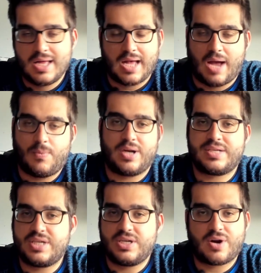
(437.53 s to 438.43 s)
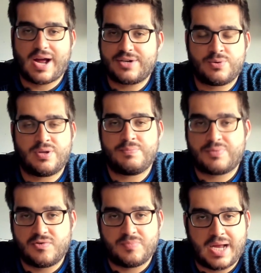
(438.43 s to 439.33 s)
I want to see gradual
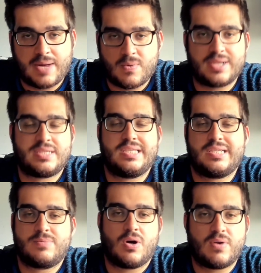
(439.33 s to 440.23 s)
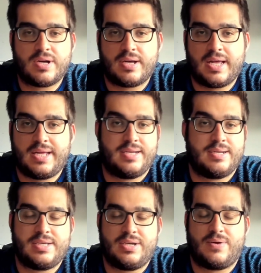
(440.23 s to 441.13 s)
improvement. I want to see them go to and,
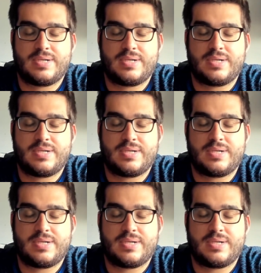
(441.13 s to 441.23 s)
you know,